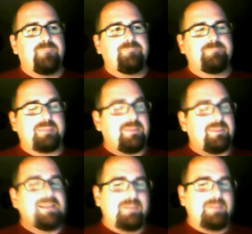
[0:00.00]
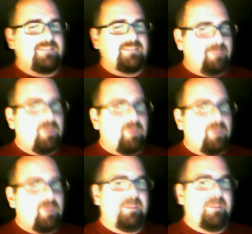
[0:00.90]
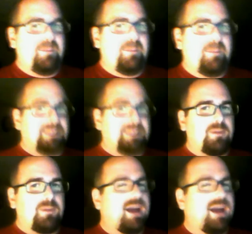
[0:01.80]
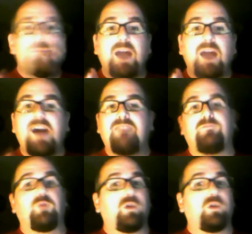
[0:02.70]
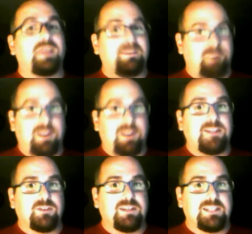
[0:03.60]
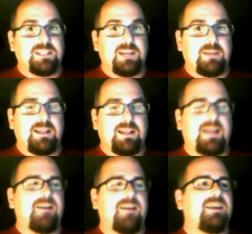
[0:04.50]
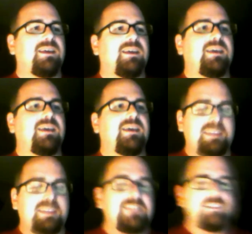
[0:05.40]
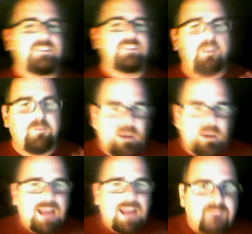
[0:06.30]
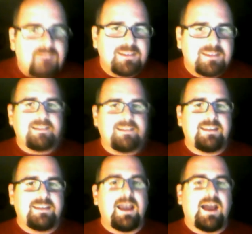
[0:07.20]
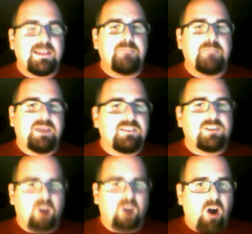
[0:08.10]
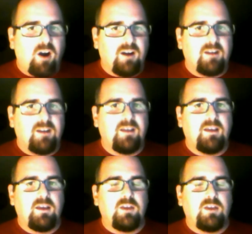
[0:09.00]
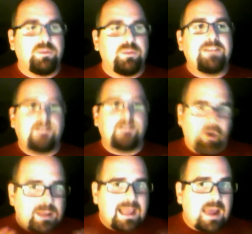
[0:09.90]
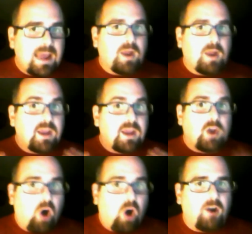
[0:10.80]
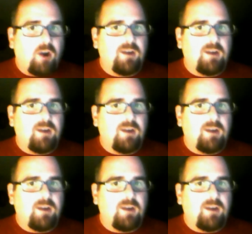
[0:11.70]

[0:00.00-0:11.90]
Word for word: Let me, let me let me walk that back a little bit. I'm not rooting for an injury to Jeromey Clary. He's just very obviously not the best guard to be starting at right guard